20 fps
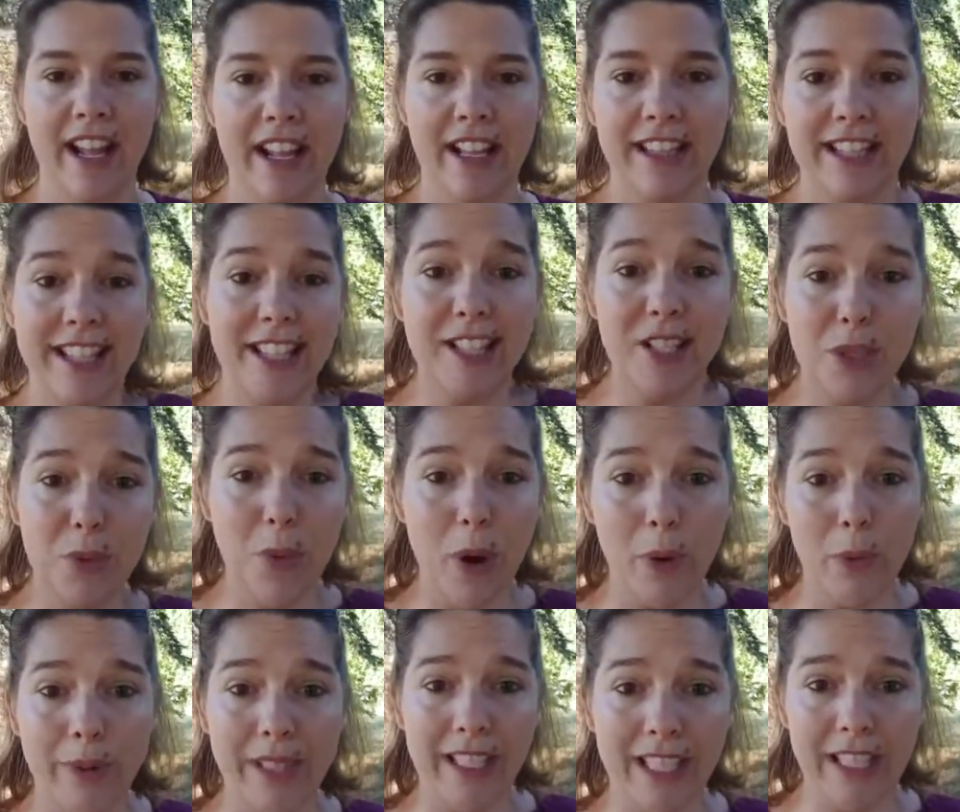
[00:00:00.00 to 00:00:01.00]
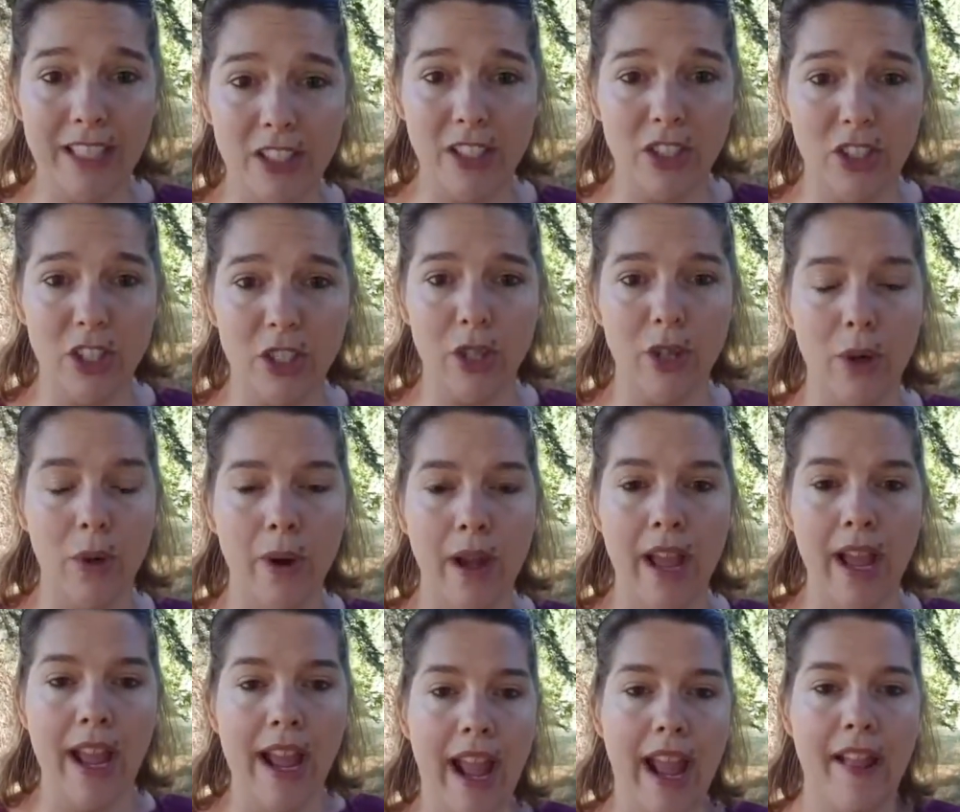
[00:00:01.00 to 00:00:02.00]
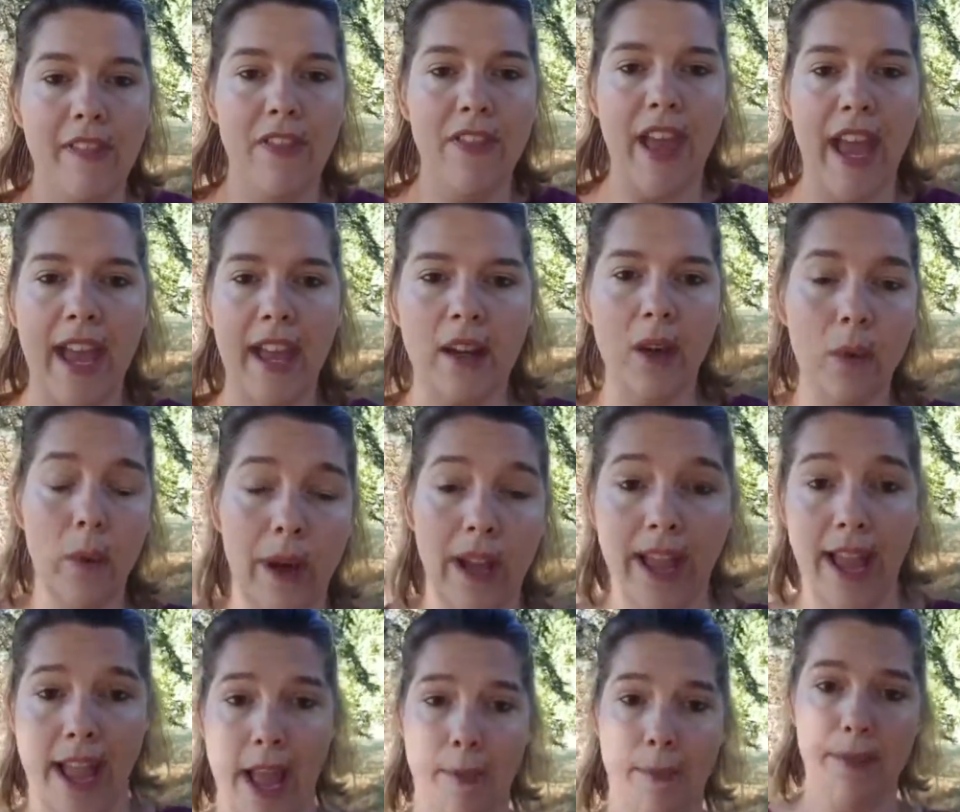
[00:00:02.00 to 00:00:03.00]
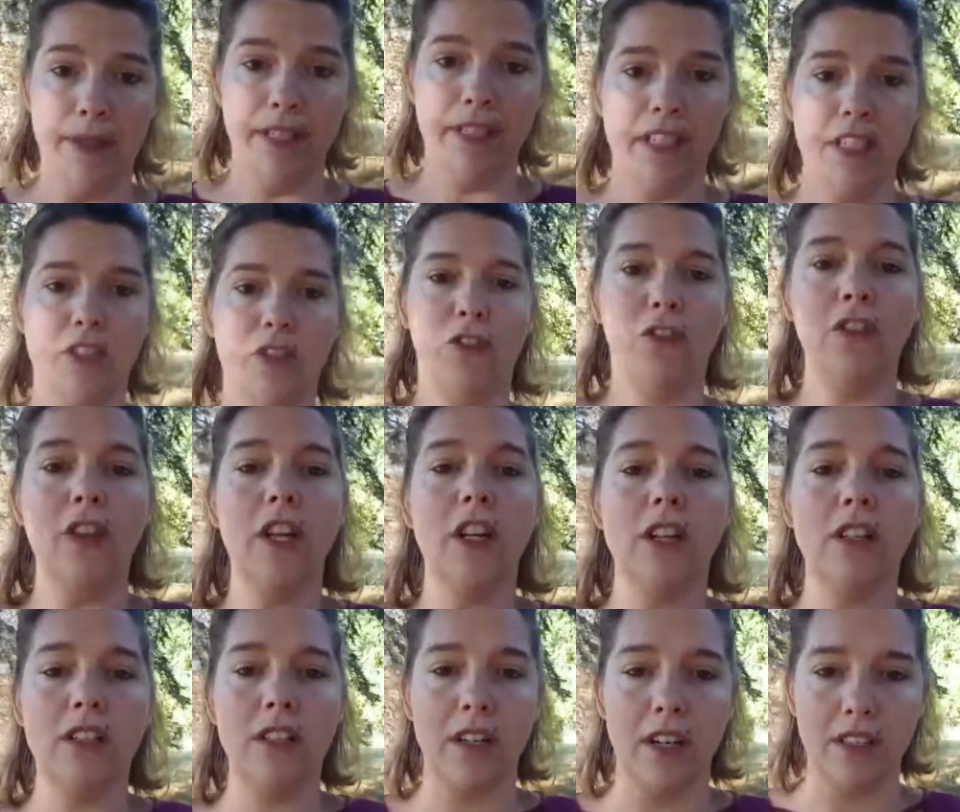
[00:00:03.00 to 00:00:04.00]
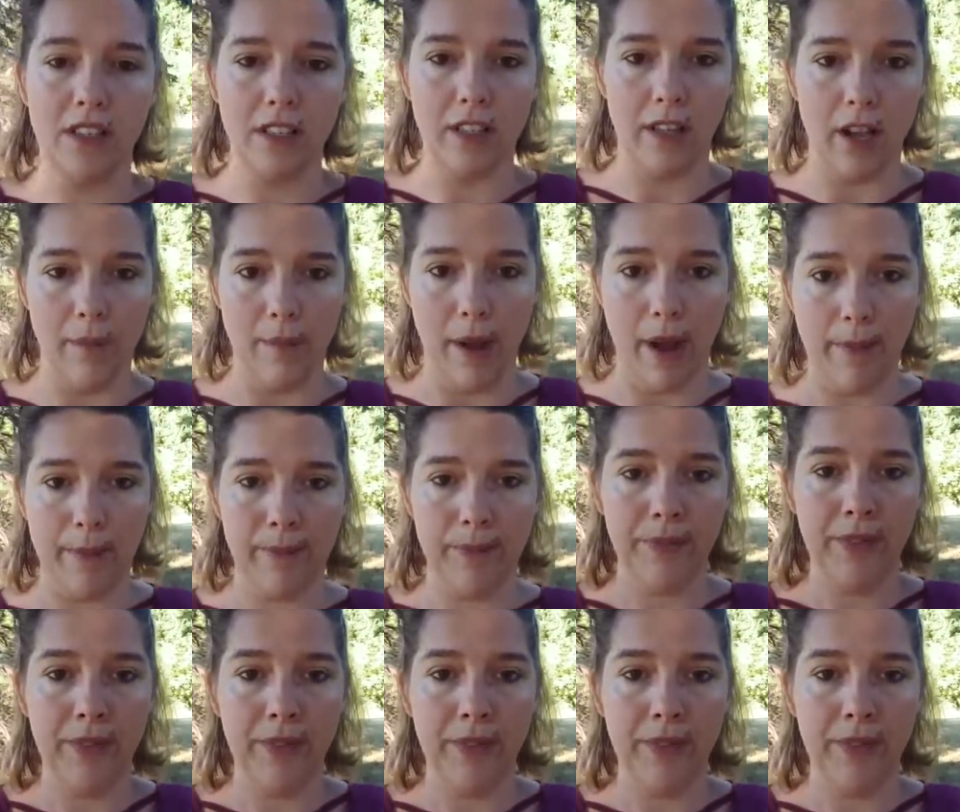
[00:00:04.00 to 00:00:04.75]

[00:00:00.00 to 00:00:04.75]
this is what we need to do. And then what happens is fear starts to come up.